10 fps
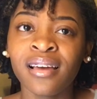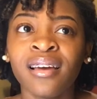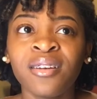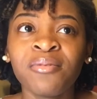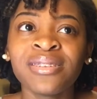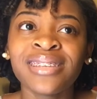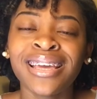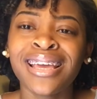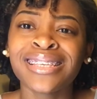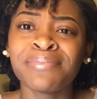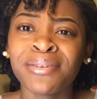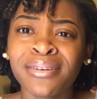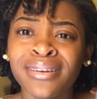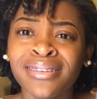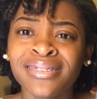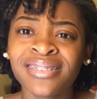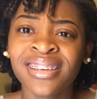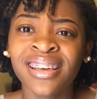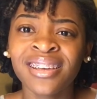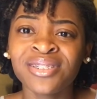I don't want to say experience
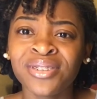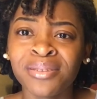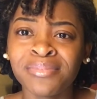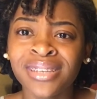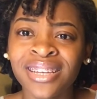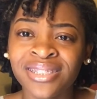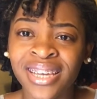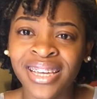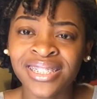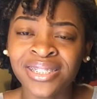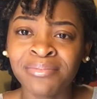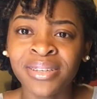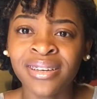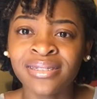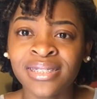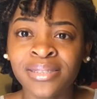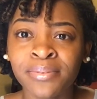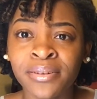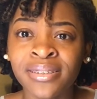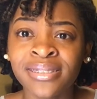trumps education because
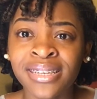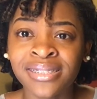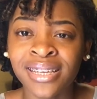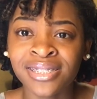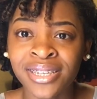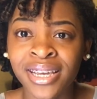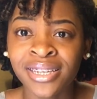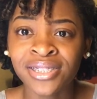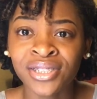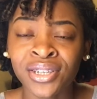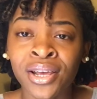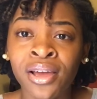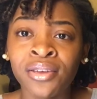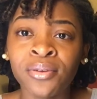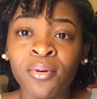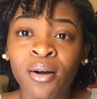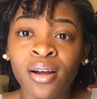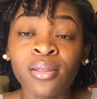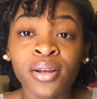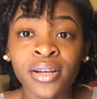experience is education. You
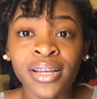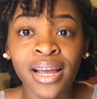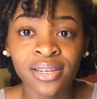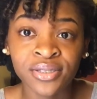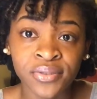are learning as